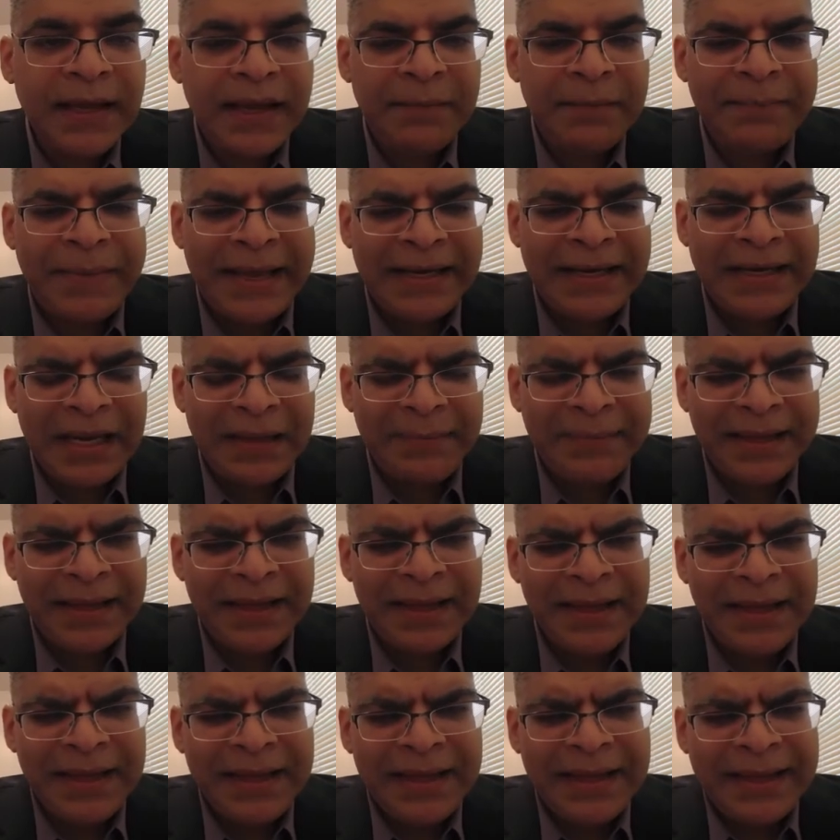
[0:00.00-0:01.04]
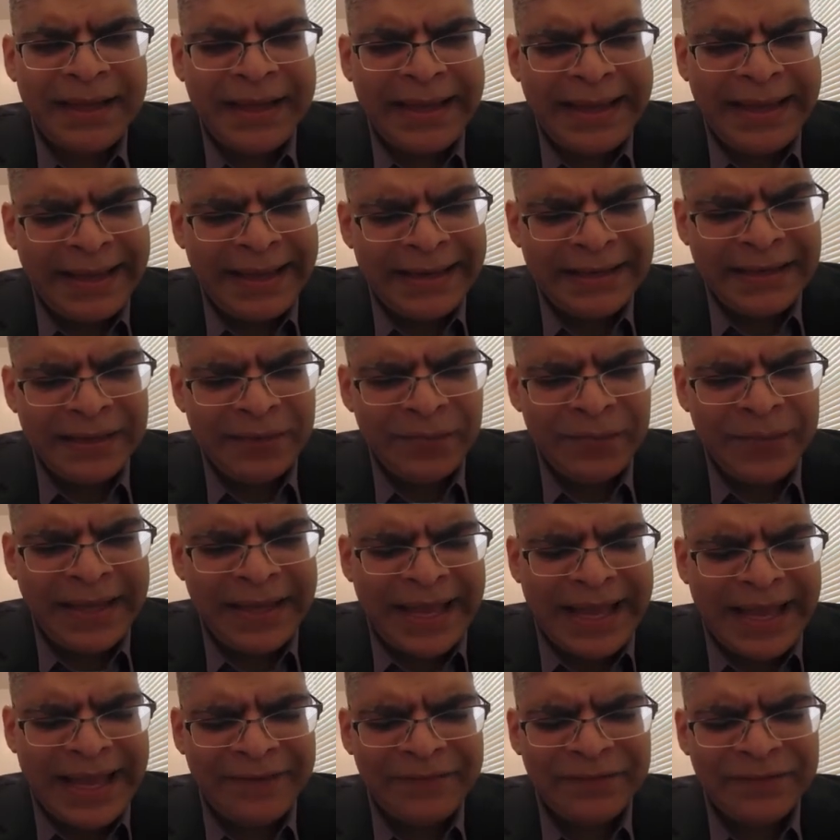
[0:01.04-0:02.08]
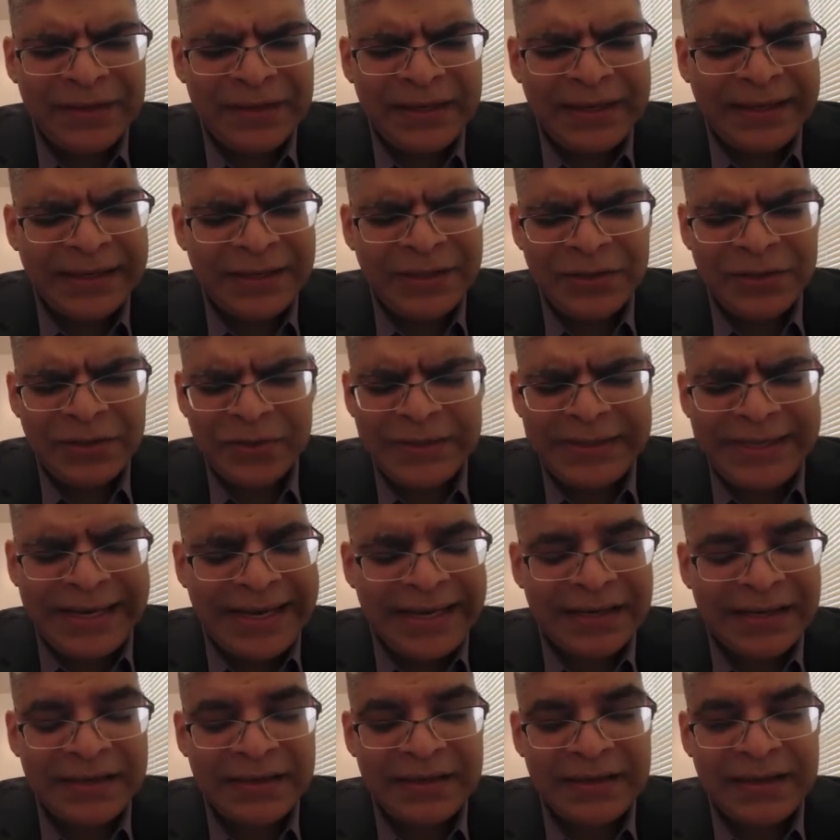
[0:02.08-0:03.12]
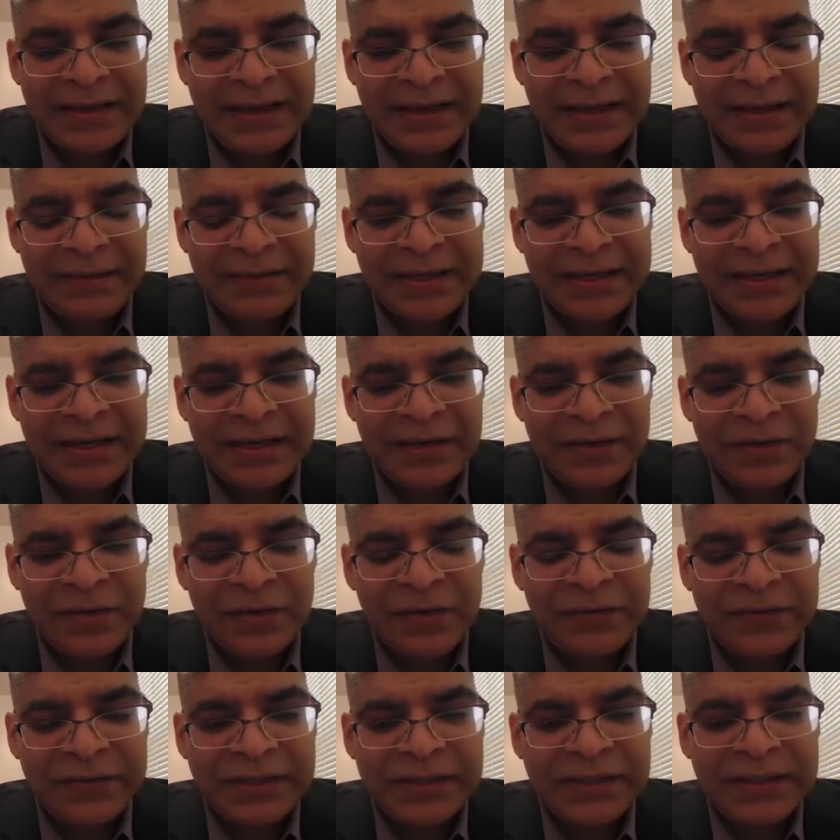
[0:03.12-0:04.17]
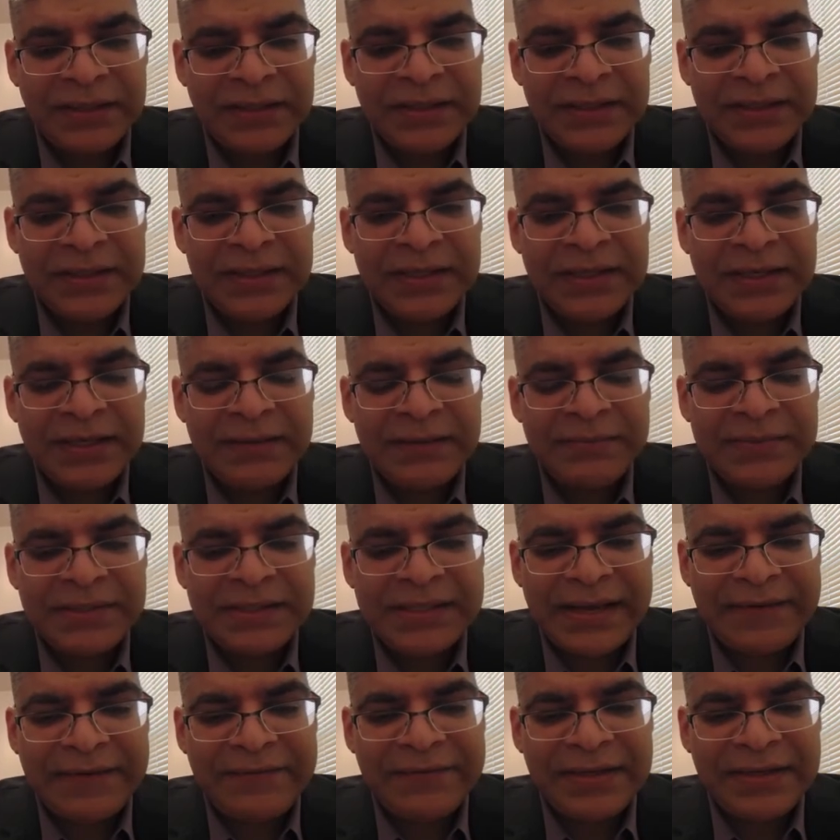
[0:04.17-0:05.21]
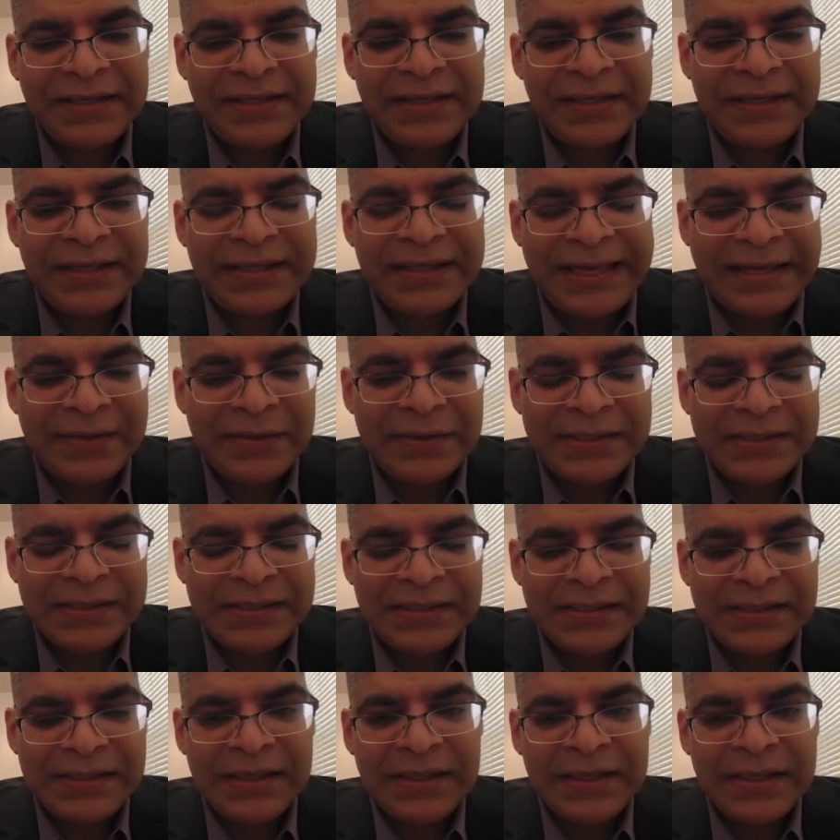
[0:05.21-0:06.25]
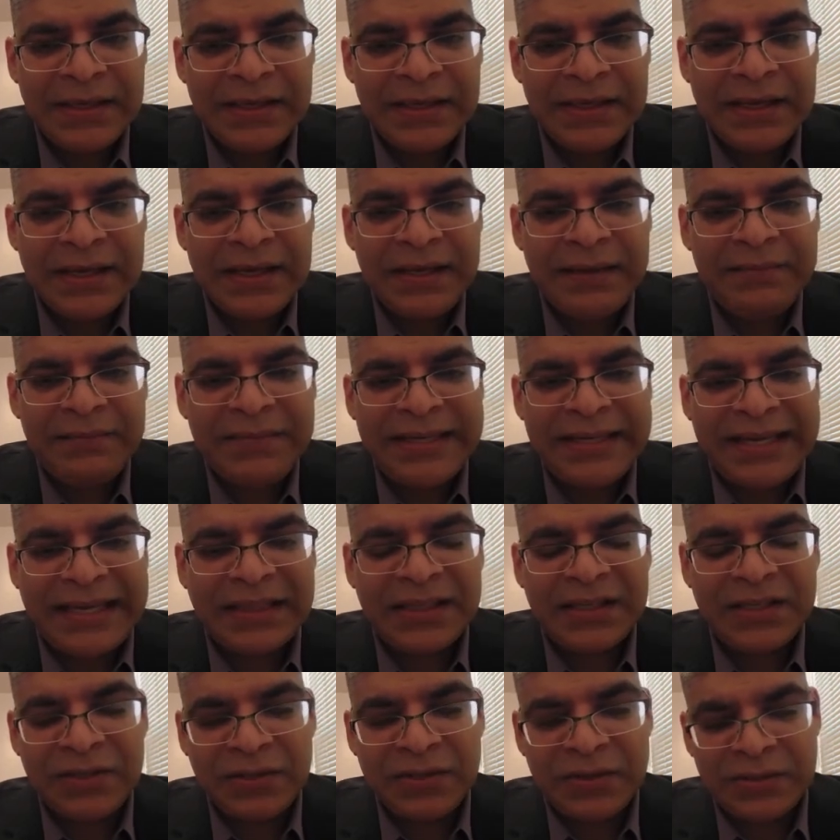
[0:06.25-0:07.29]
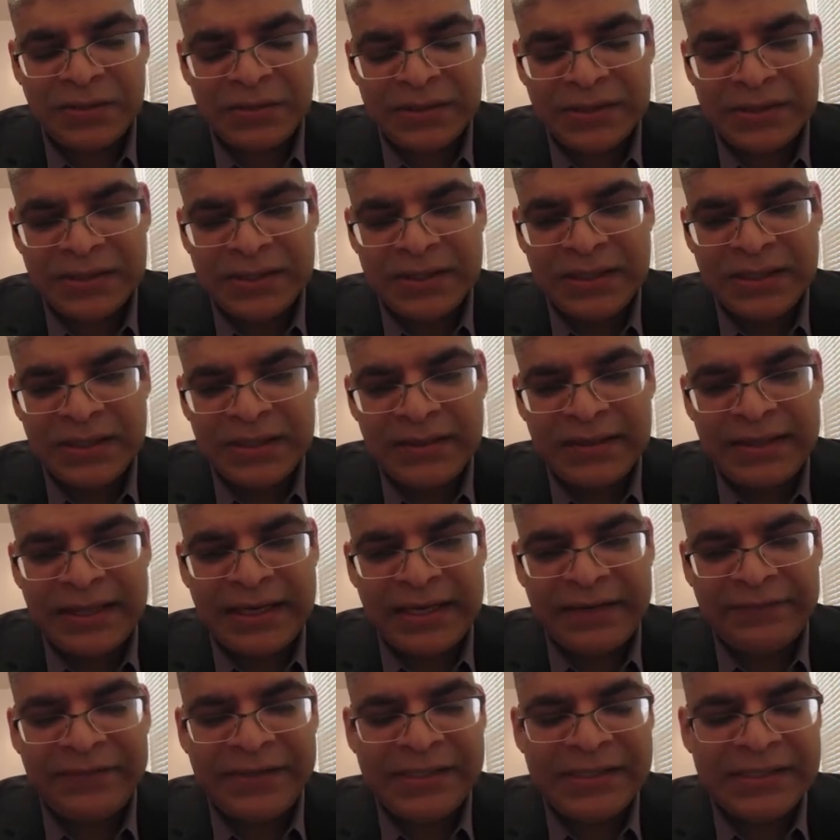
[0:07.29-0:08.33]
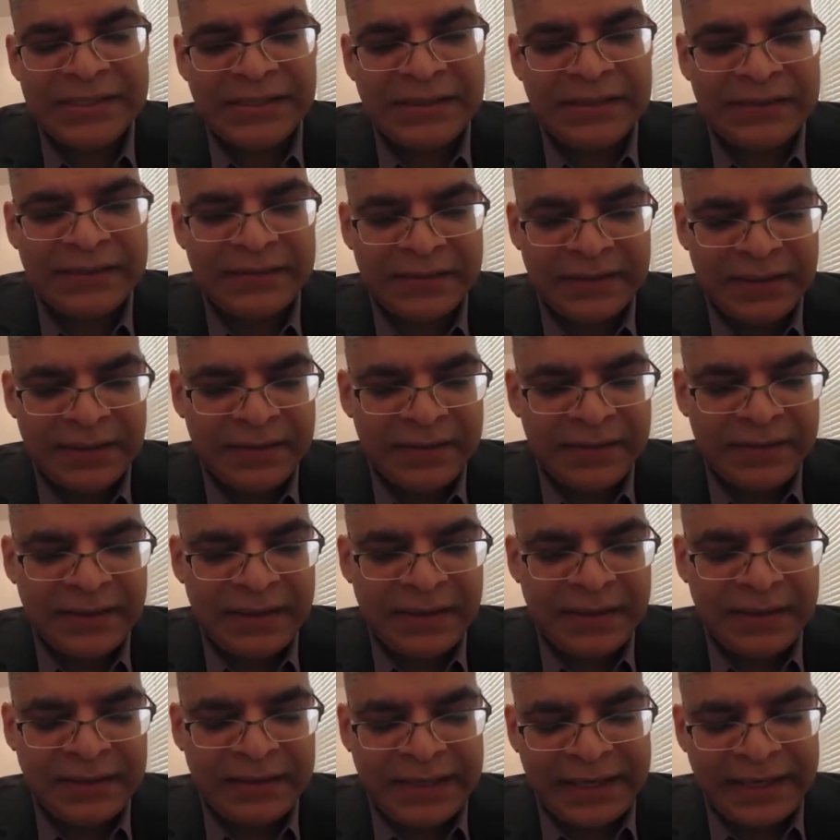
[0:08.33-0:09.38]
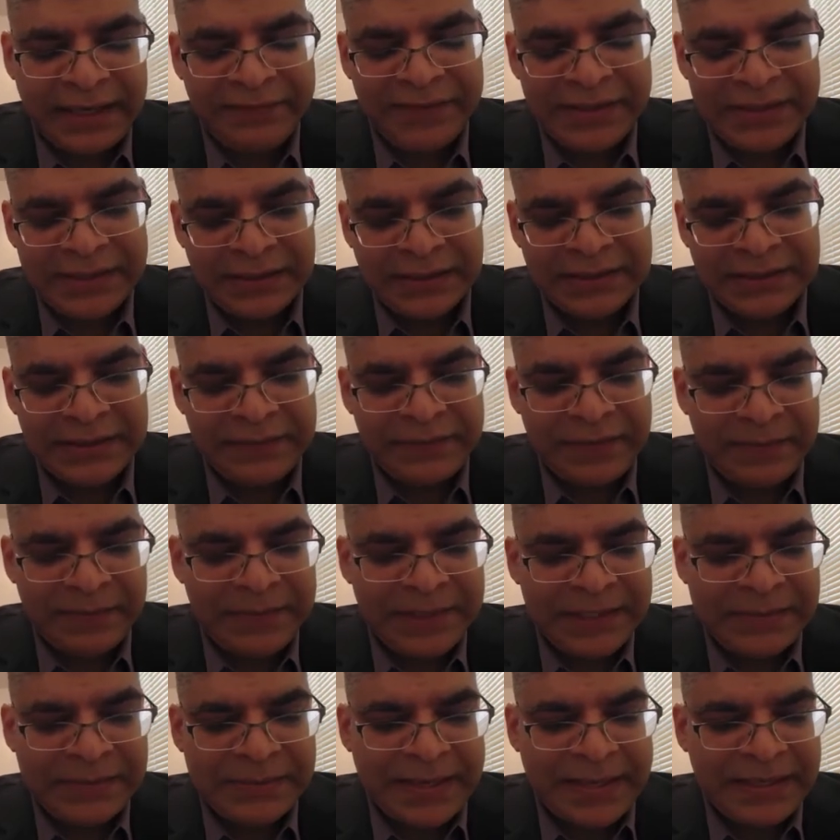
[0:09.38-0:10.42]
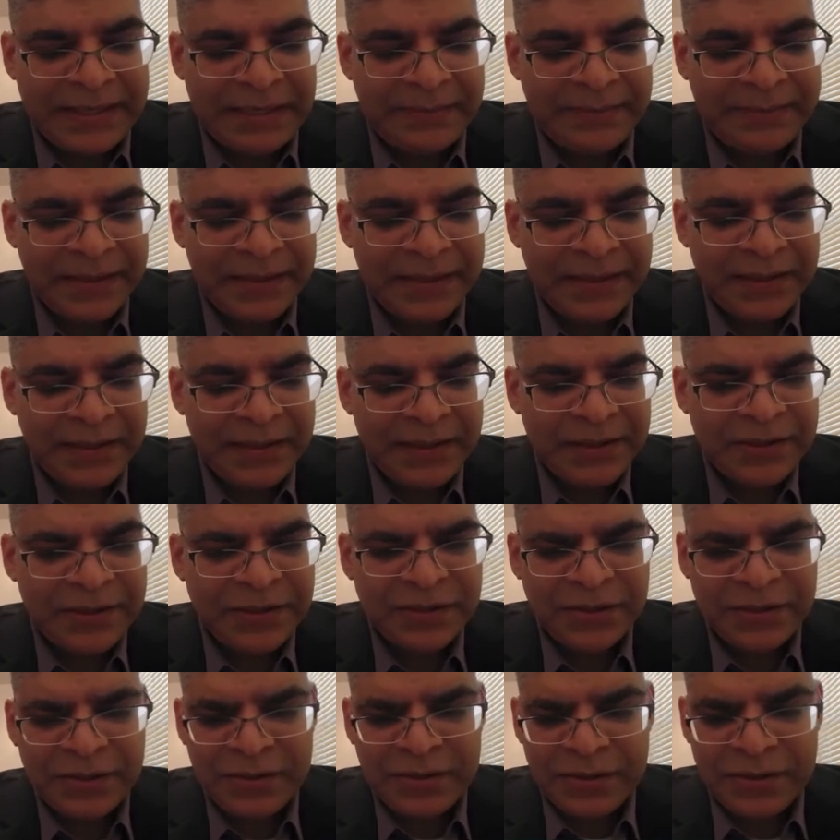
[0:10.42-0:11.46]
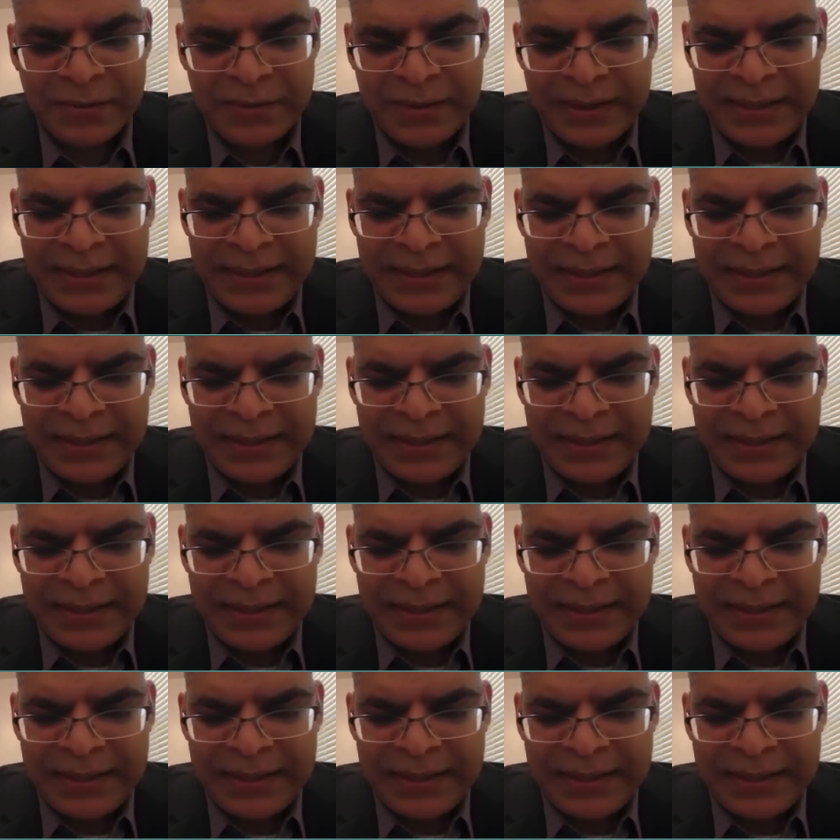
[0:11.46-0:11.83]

pandemic, and we have to date there are over 700,000 death tolls that have resulted from this pandemic. So